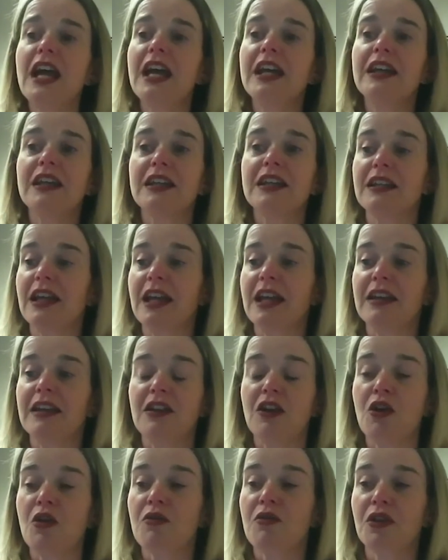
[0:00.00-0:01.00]
and
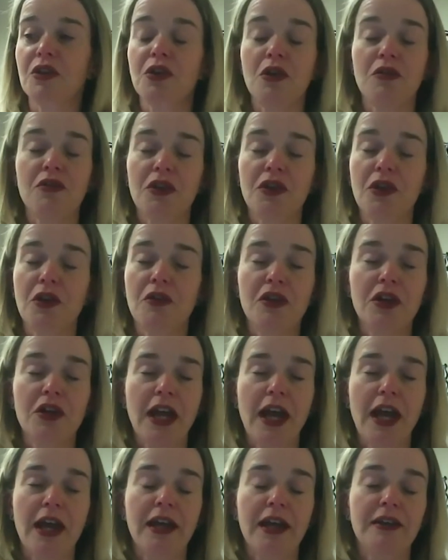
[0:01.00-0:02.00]
and over and over and over
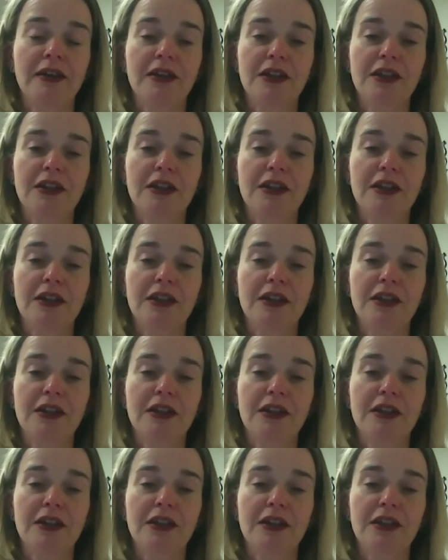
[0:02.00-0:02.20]
again,